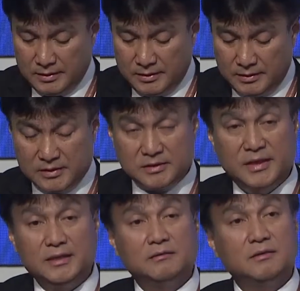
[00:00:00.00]
the
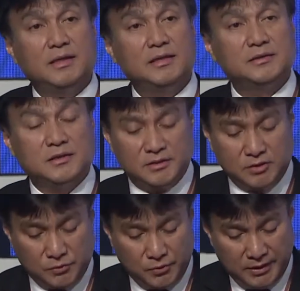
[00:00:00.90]
state has
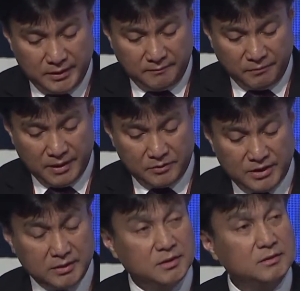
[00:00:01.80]
successfully
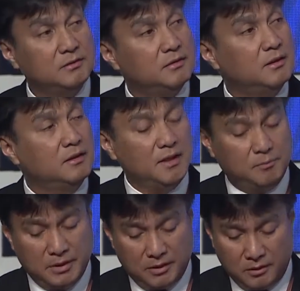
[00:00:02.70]
attracted a
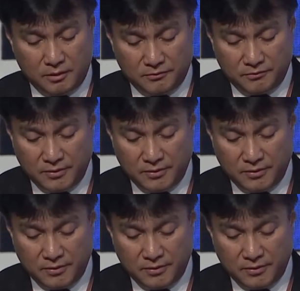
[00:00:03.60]
number of